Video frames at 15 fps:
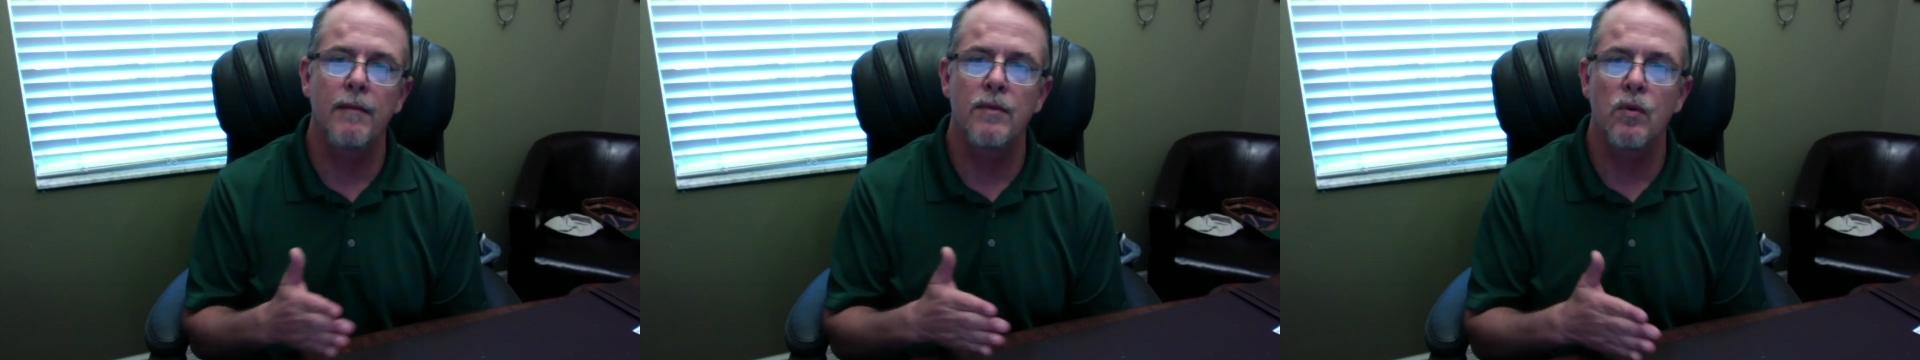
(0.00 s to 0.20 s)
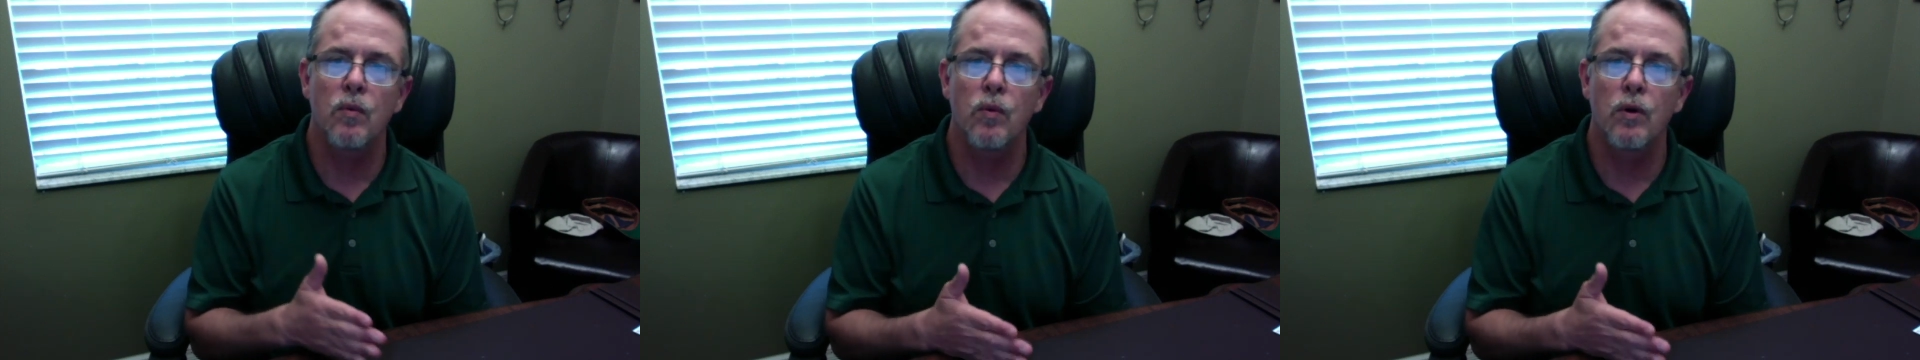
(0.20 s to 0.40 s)

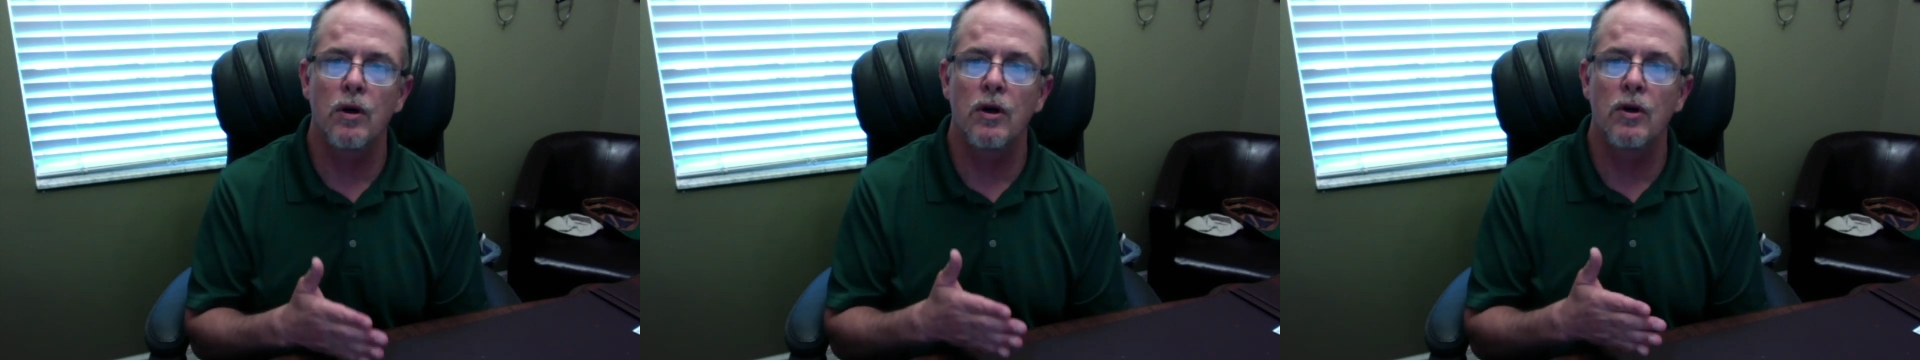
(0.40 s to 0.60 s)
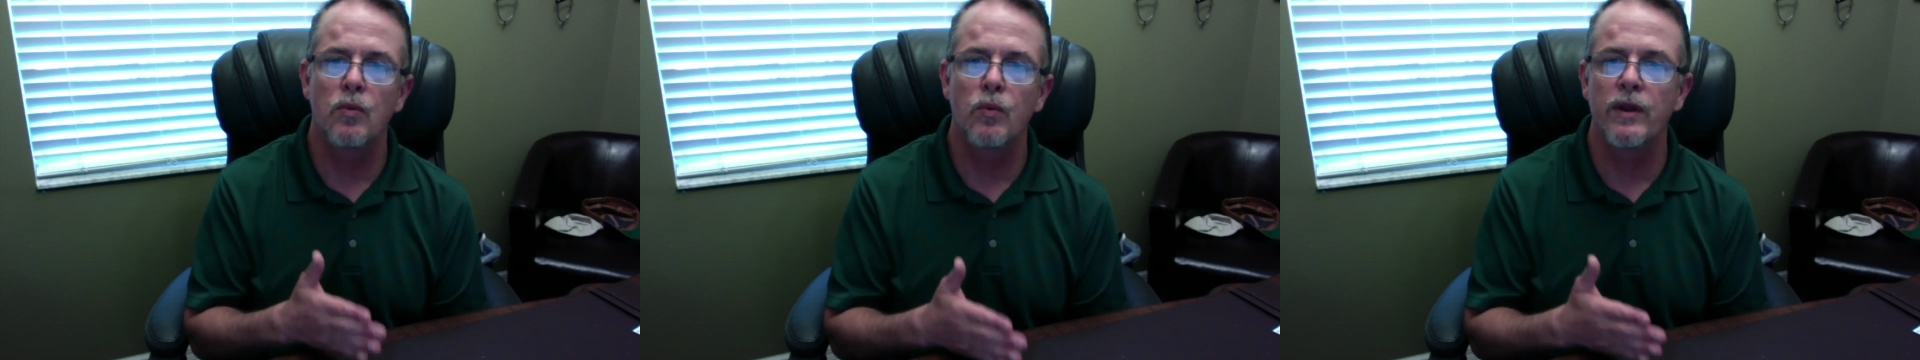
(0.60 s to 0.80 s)
the
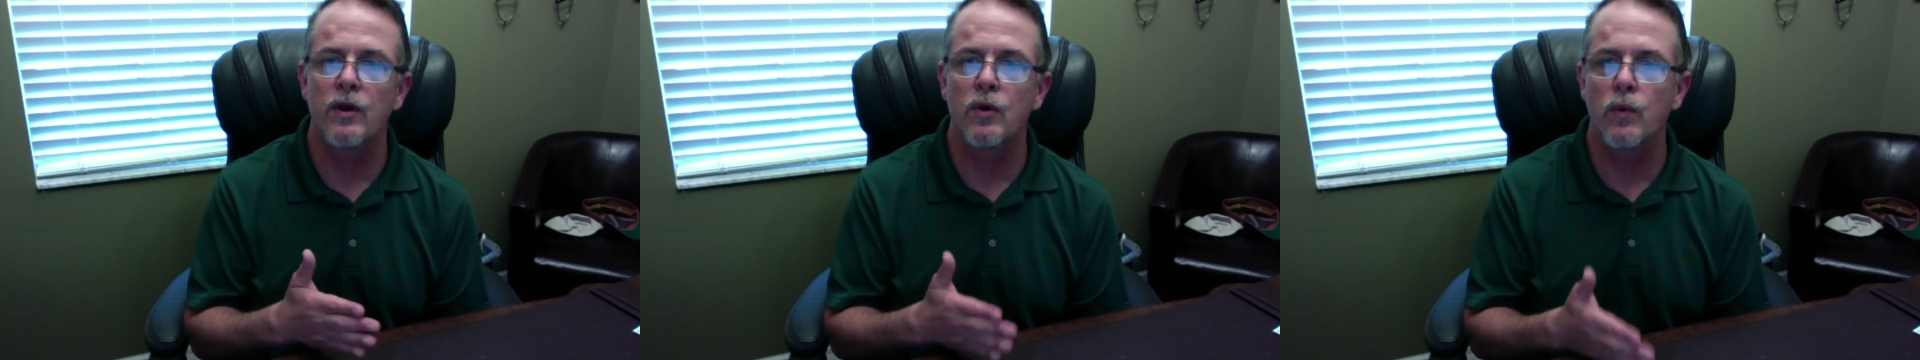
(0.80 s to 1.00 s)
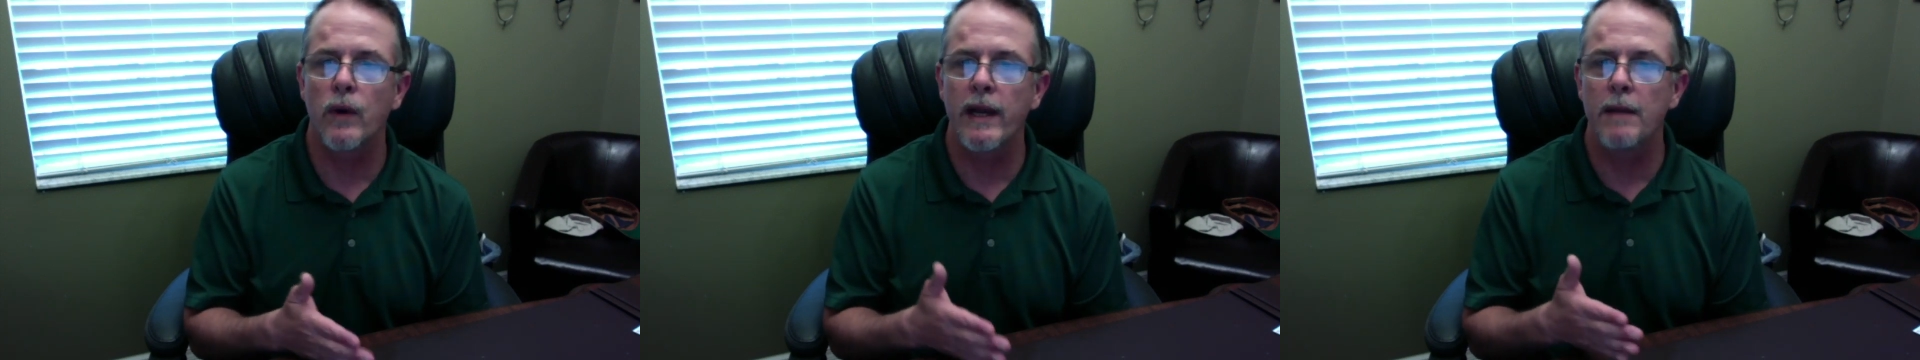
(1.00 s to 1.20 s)
word with
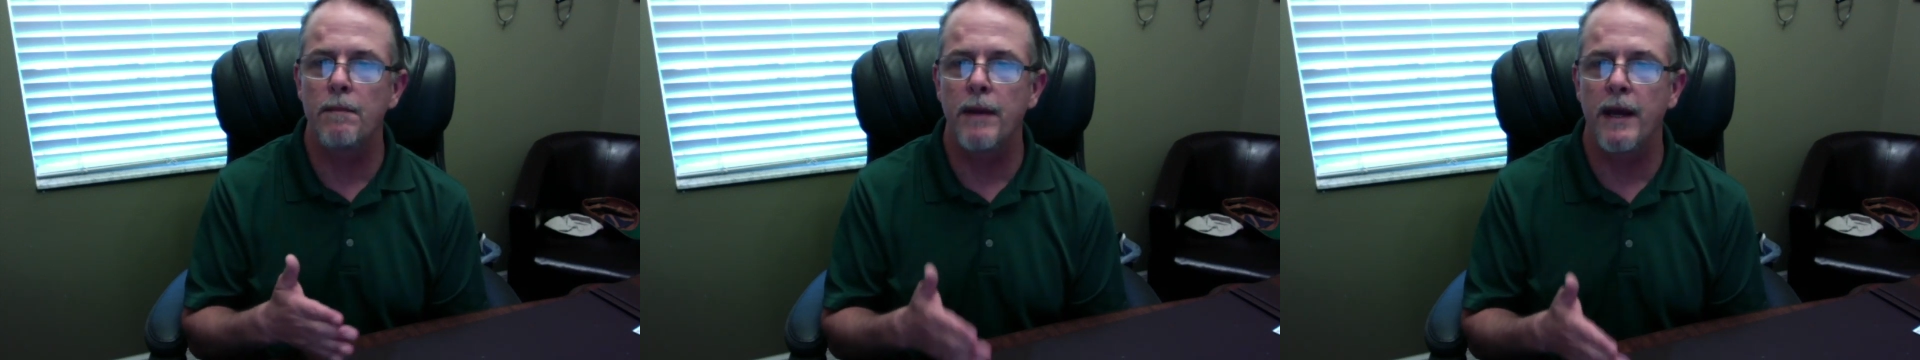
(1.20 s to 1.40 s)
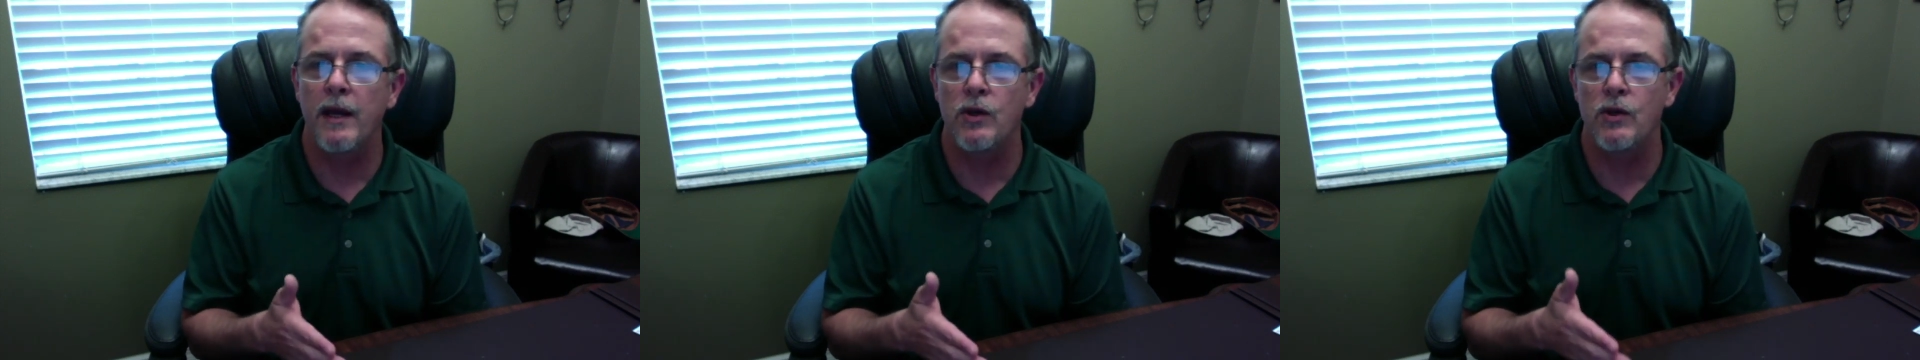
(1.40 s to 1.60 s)
great
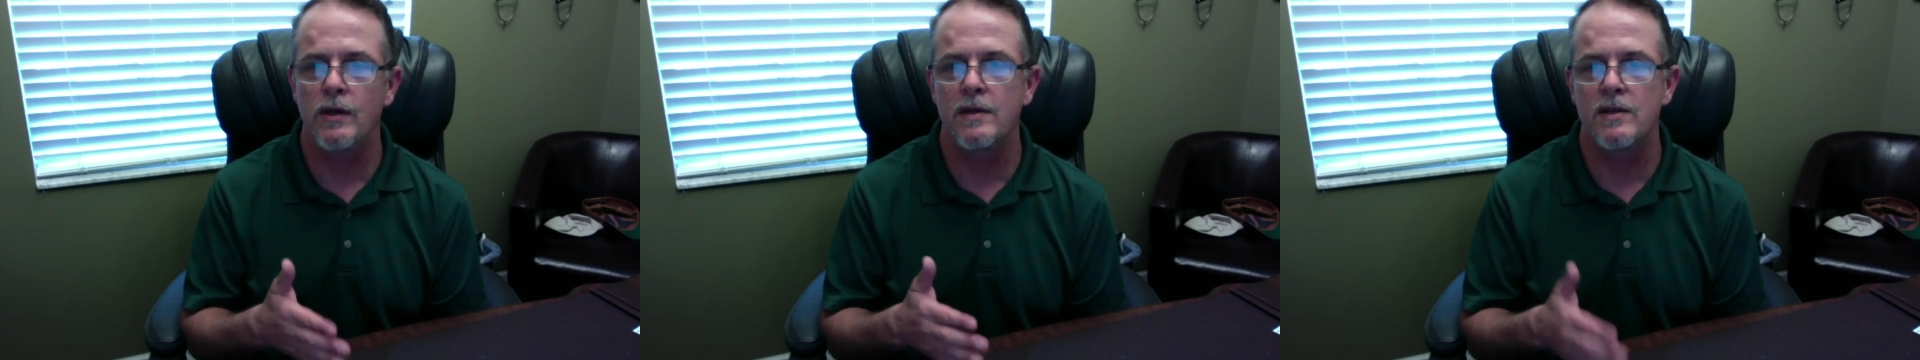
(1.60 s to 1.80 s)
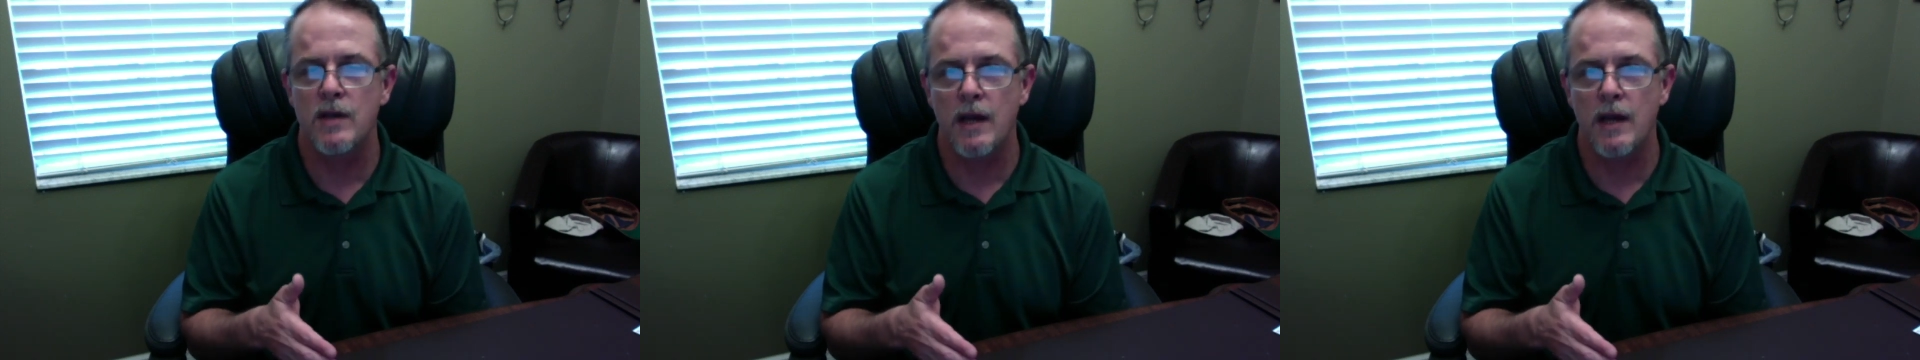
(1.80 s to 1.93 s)
patience